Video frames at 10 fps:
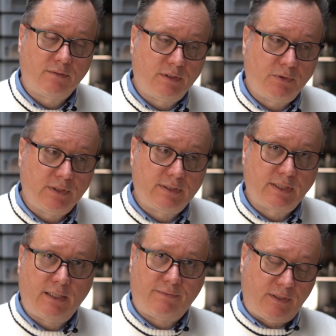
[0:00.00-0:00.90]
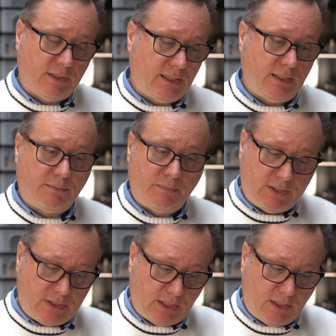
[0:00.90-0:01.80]
the ball itself, and then
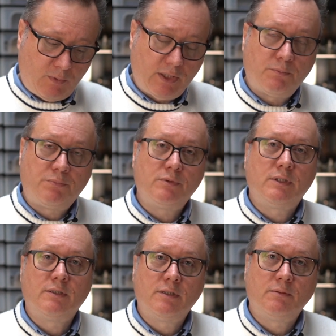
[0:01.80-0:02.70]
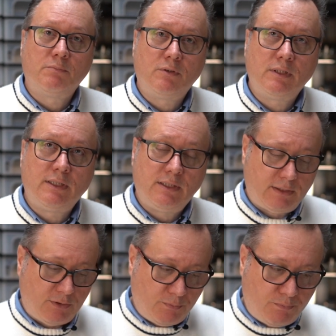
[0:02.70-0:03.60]
basically when you put the ball in
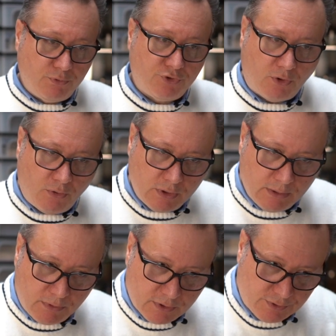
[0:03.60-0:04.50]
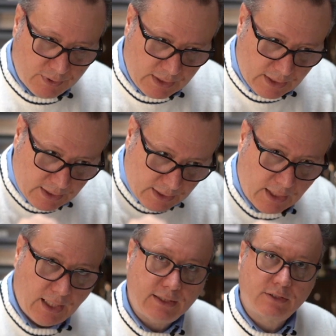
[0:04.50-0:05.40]
it, you push all the balls straight and
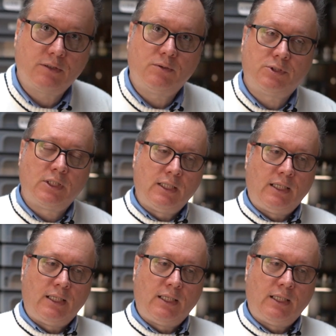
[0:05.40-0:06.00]
the last goes,